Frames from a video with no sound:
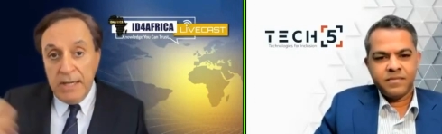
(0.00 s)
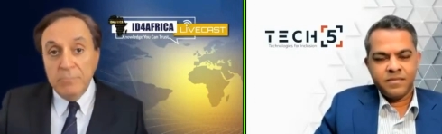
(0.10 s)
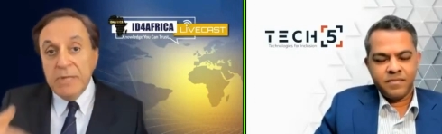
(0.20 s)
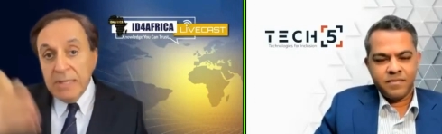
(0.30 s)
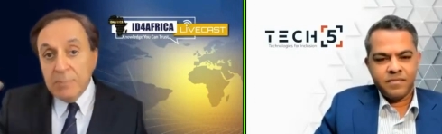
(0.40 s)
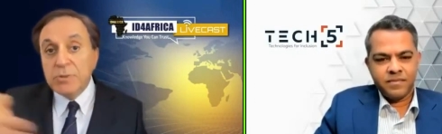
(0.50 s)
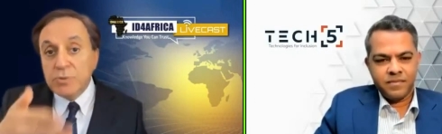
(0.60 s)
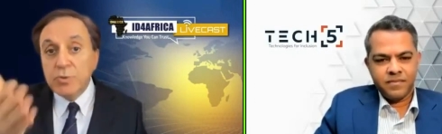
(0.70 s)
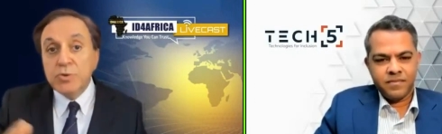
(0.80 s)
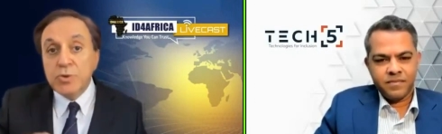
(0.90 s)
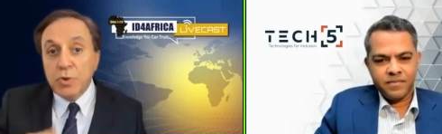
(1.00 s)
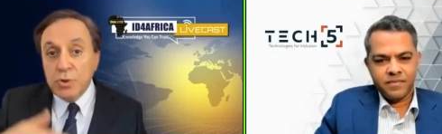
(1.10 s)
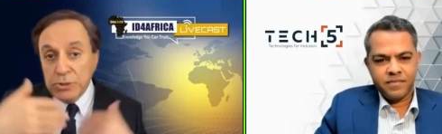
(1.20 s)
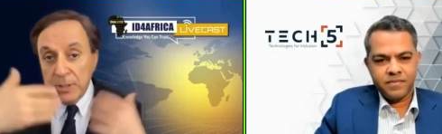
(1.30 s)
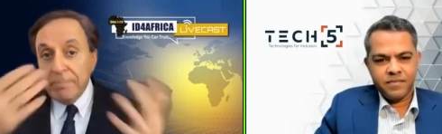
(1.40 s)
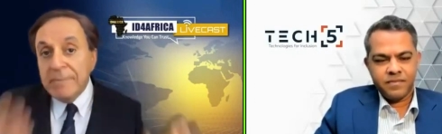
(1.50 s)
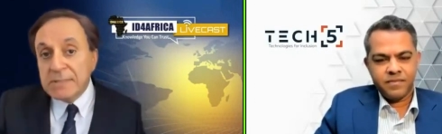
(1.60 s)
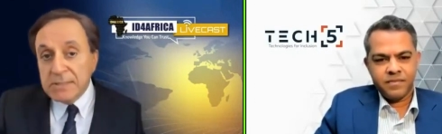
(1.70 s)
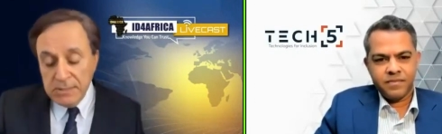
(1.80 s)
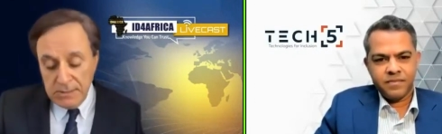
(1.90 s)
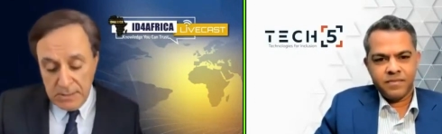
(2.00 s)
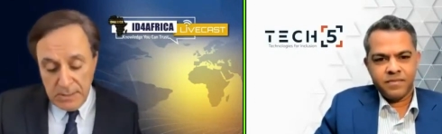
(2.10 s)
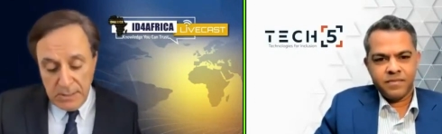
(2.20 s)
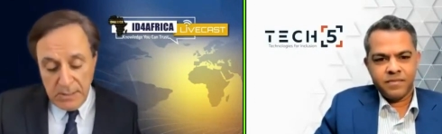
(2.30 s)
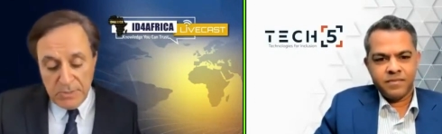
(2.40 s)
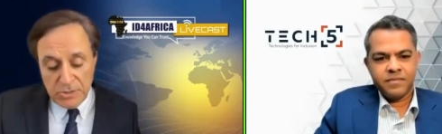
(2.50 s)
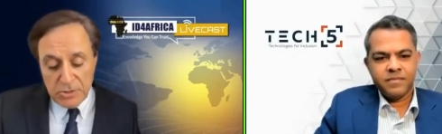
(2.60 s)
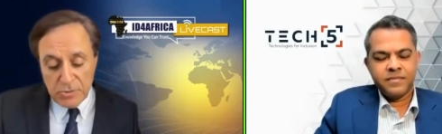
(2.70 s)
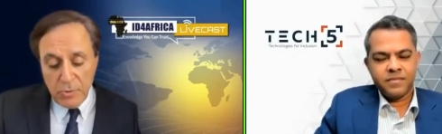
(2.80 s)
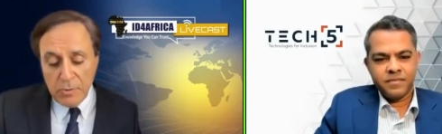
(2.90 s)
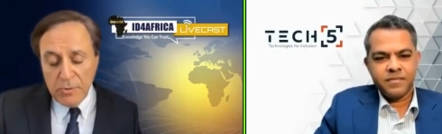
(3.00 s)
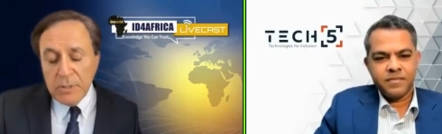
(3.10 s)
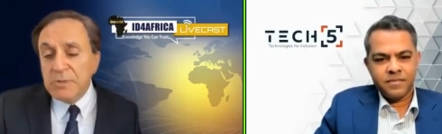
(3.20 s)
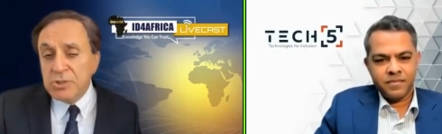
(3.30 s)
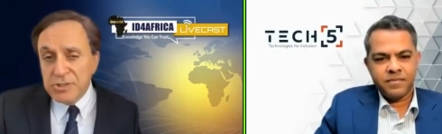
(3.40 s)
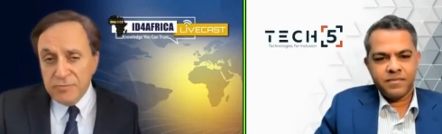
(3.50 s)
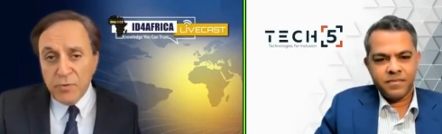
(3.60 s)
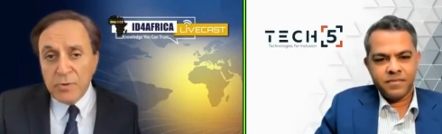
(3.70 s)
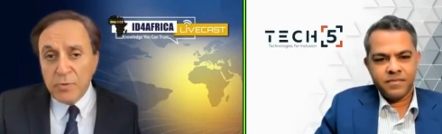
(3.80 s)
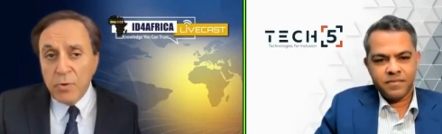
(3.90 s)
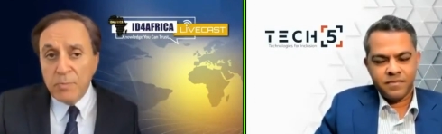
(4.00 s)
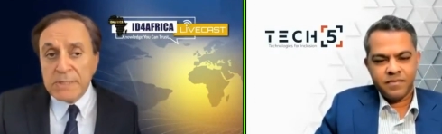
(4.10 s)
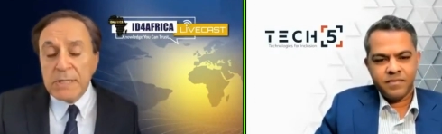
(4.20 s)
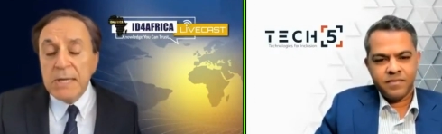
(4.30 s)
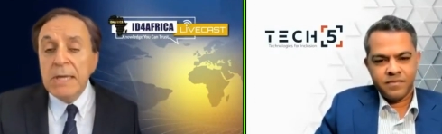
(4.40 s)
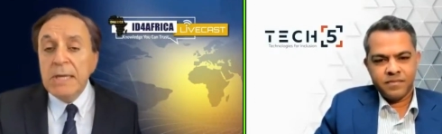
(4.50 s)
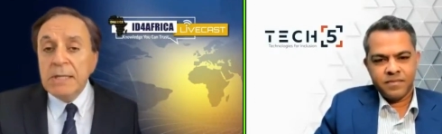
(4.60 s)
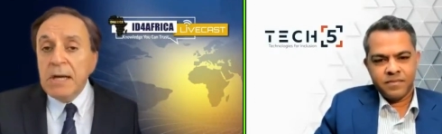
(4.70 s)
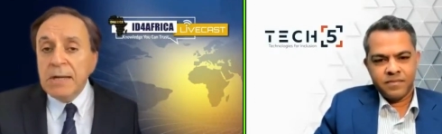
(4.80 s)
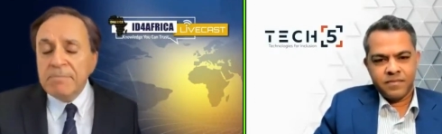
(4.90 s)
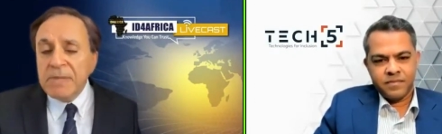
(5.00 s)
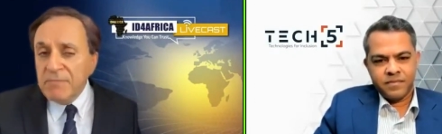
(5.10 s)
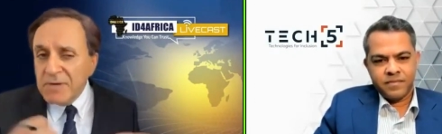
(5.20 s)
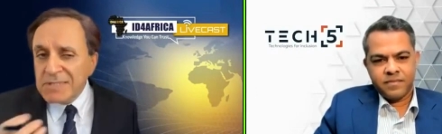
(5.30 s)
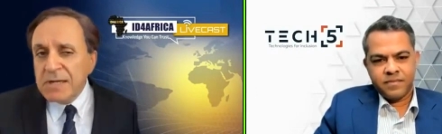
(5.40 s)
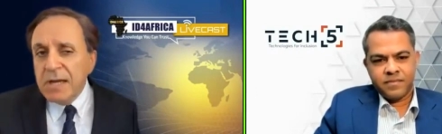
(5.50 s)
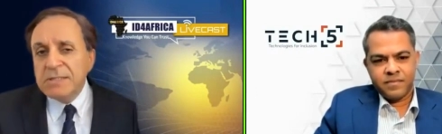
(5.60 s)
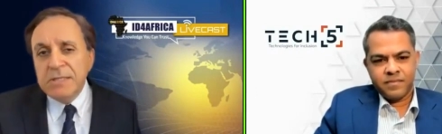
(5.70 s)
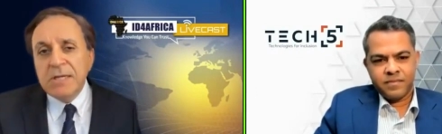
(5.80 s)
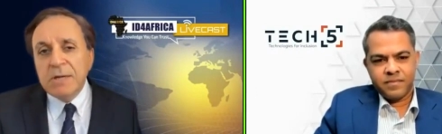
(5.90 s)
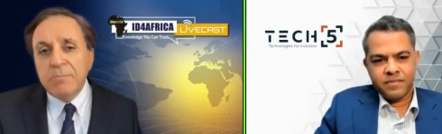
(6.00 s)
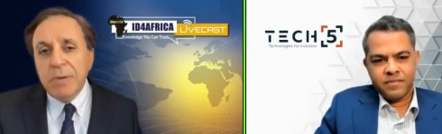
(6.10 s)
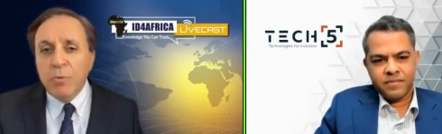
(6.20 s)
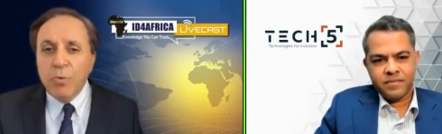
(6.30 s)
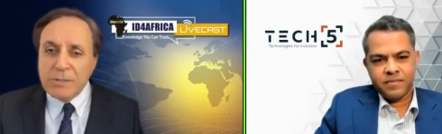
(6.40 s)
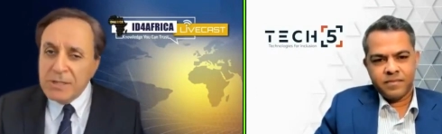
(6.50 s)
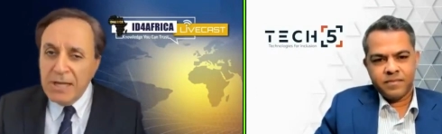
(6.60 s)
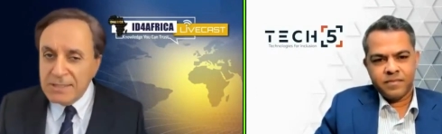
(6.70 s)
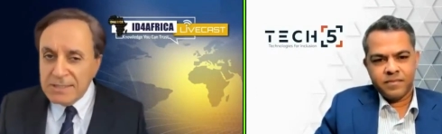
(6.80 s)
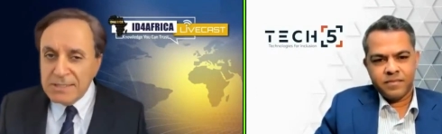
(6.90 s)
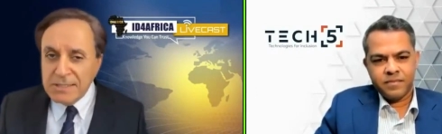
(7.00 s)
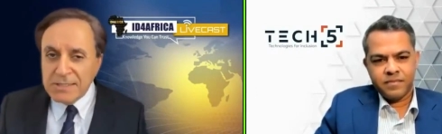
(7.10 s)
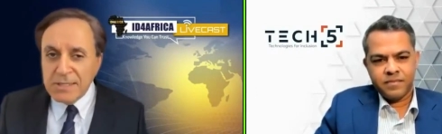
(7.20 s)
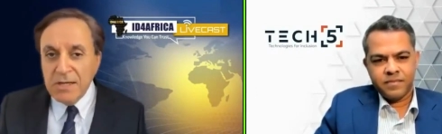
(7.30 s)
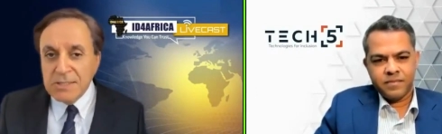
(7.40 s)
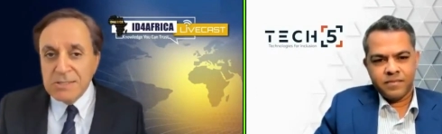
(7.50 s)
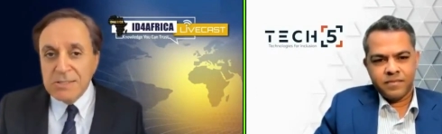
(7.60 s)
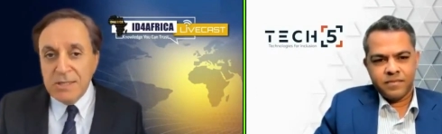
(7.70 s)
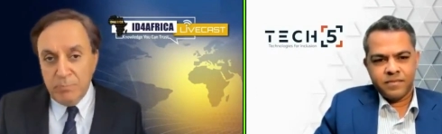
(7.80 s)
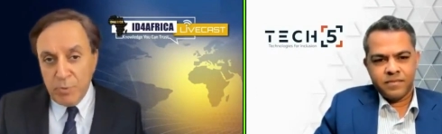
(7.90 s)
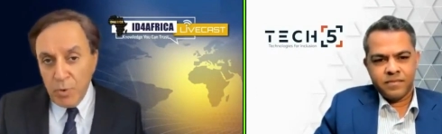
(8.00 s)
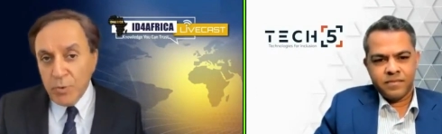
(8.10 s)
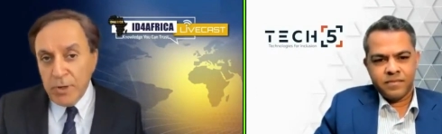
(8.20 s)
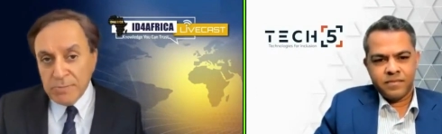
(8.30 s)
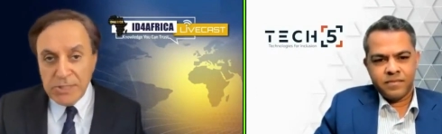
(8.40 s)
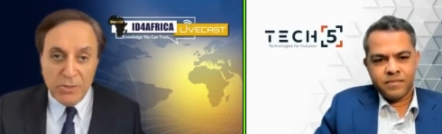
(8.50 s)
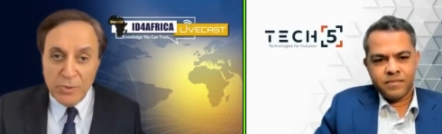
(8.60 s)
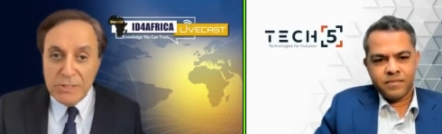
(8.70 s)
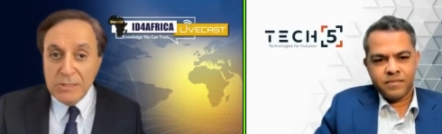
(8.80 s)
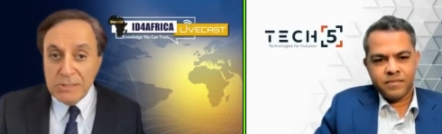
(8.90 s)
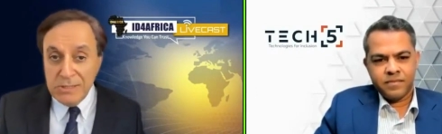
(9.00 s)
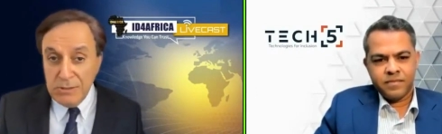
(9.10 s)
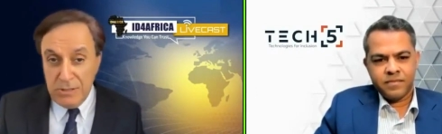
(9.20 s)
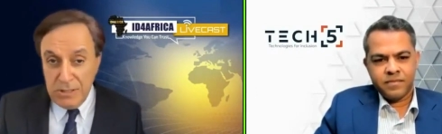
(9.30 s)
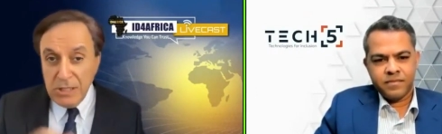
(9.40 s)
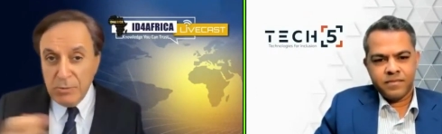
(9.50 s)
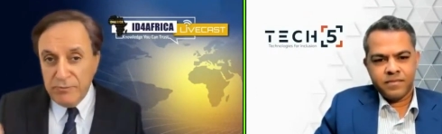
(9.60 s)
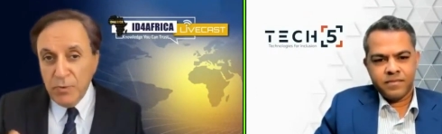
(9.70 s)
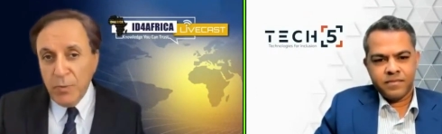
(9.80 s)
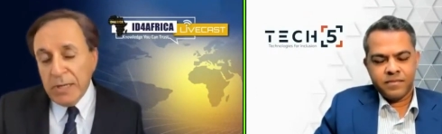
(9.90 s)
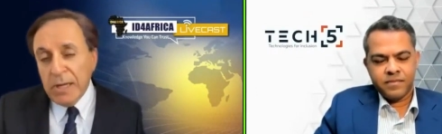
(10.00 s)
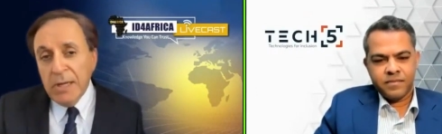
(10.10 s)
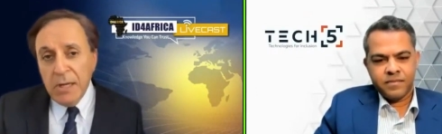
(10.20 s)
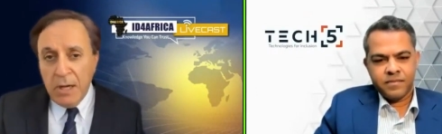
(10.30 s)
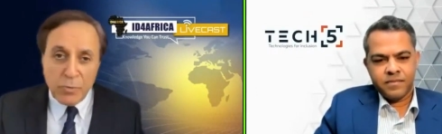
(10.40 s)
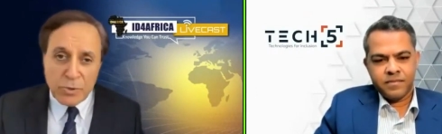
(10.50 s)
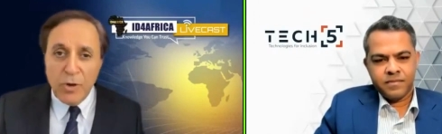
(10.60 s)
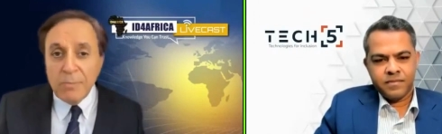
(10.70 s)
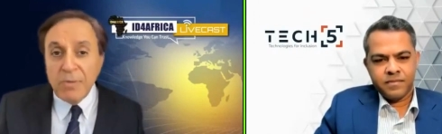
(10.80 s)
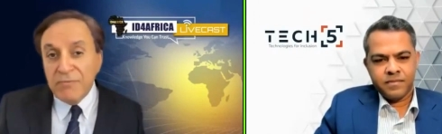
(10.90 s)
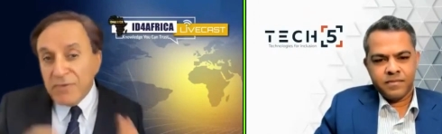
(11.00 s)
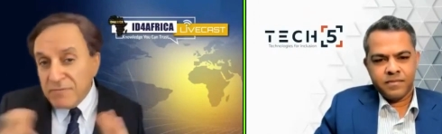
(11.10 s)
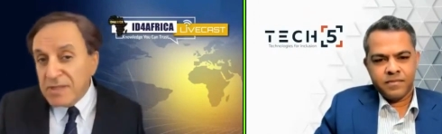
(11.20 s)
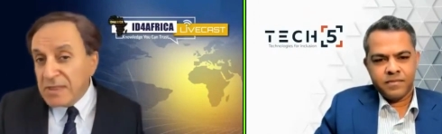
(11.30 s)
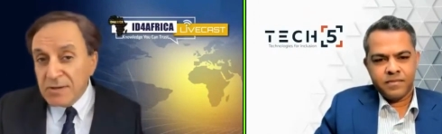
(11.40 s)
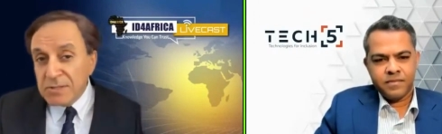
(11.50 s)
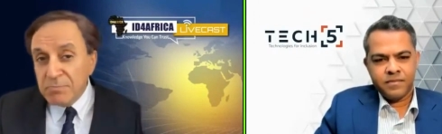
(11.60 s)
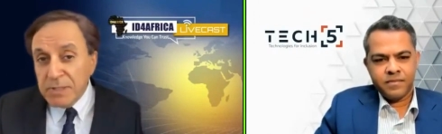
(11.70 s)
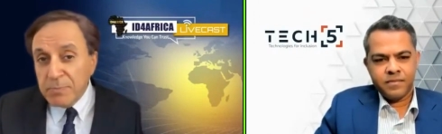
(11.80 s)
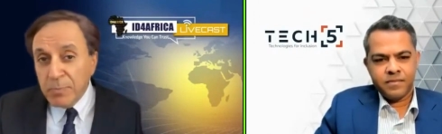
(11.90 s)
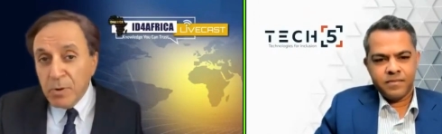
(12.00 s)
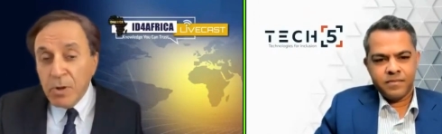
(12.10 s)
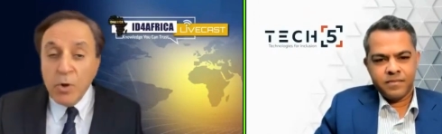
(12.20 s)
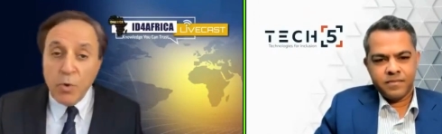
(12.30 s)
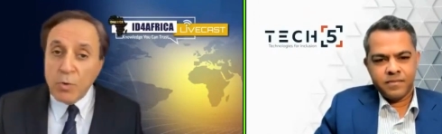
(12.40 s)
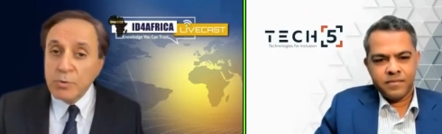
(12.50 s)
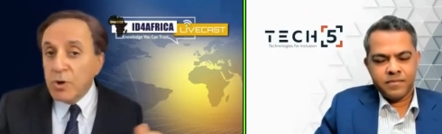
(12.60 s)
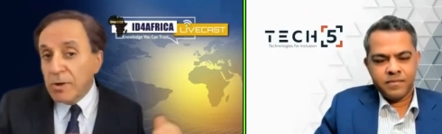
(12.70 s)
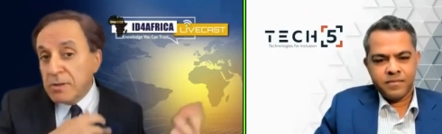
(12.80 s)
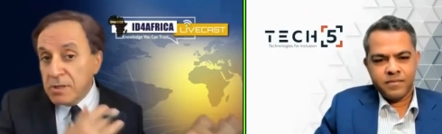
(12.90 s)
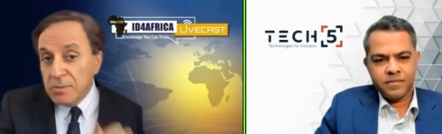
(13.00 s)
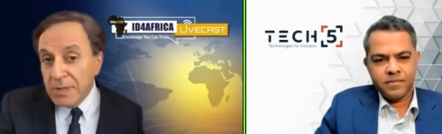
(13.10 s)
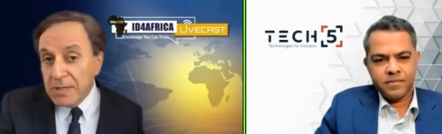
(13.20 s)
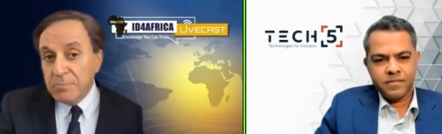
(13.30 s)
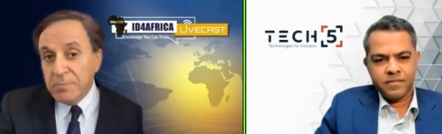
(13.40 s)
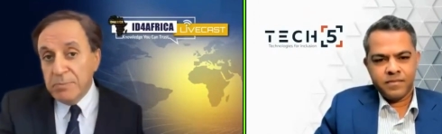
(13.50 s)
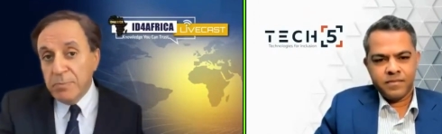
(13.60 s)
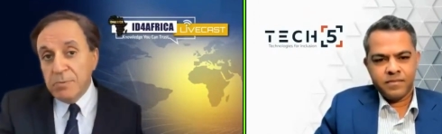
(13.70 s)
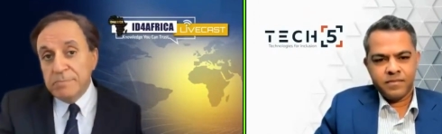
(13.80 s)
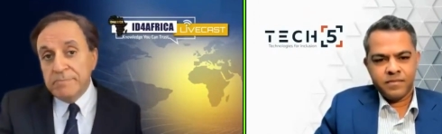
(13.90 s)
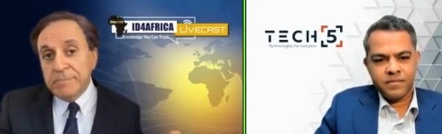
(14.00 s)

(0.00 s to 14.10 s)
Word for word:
Speaker 1: and be able to submit Uh, image enroll images for enrollment. Um, give us an idea about what realistic size programs can we think of doing. Are we talking about fifty thousand people or are we talking three million people?